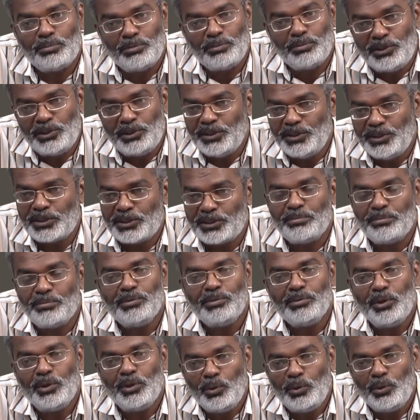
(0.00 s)
Buddhism.
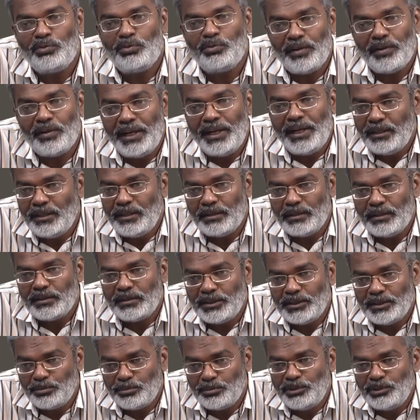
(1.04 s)
You find
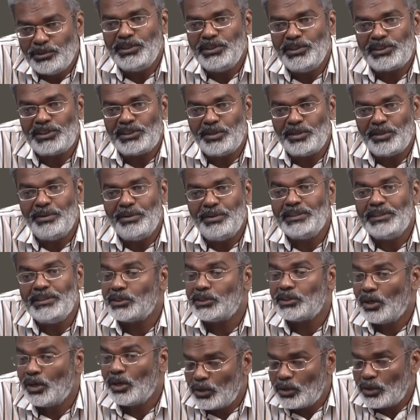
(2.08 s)
these Buddhist remains
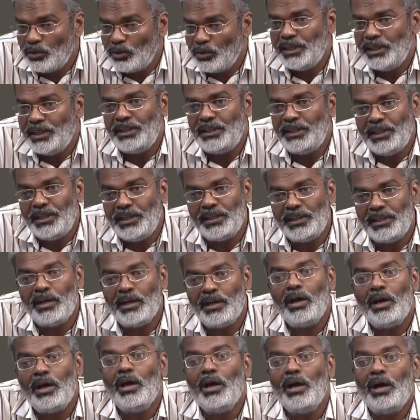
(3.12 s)
not only in
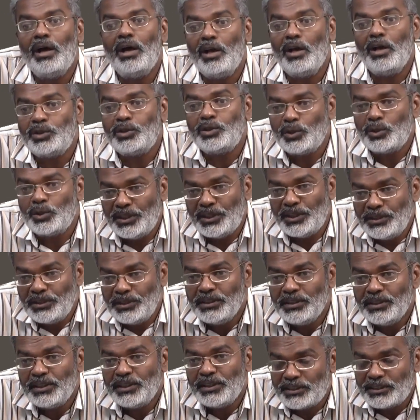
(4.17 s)
India, also
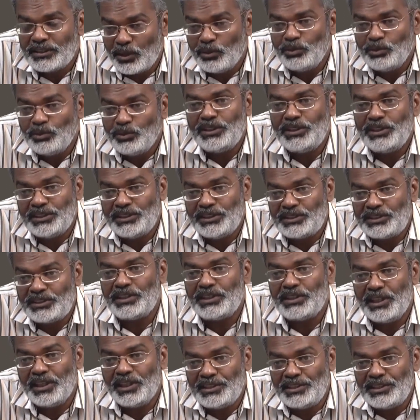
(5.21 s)
in Southeast
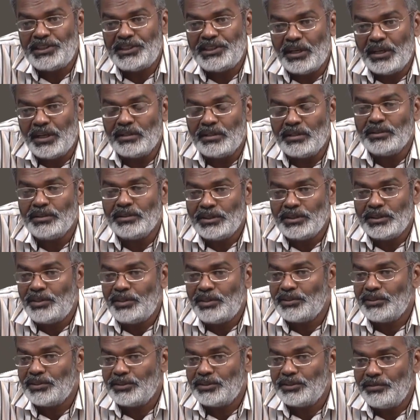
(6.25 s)
Asia. It
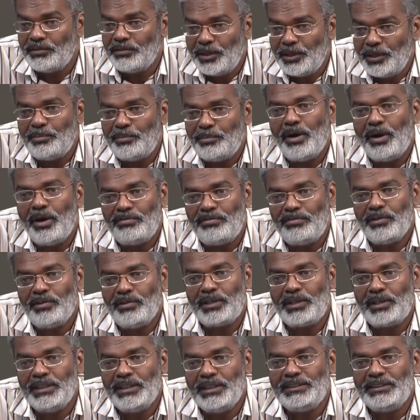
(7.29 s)
was a very powerful
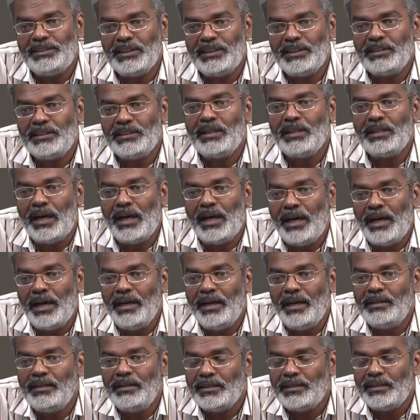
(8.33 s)
religion,
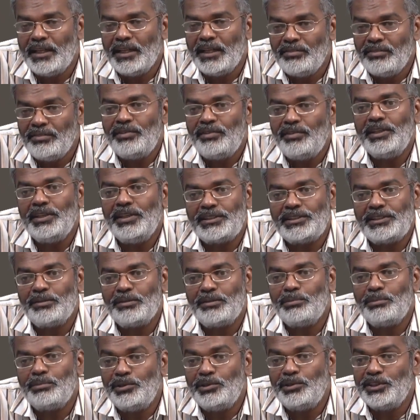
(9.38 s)
and the influence of
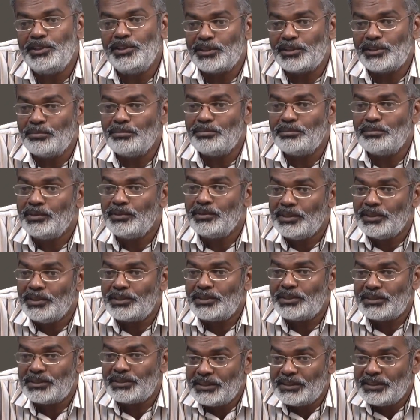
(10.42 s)
Buddhism is
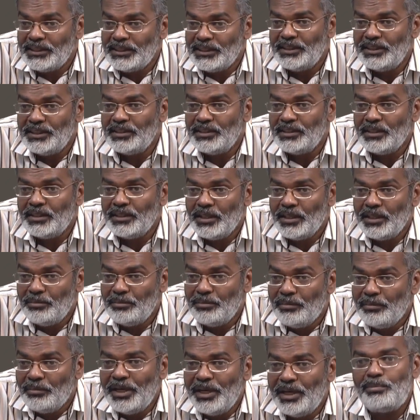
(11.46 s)
seen in
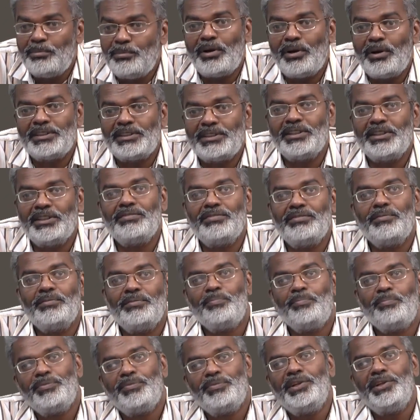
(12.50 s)
many parts of
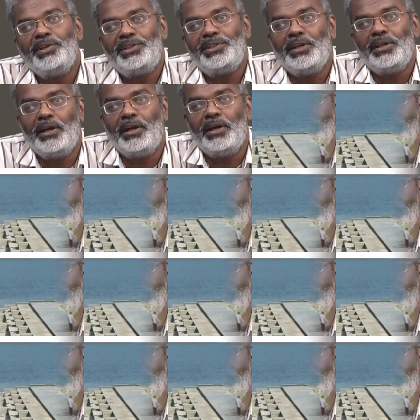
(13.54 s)
Asia.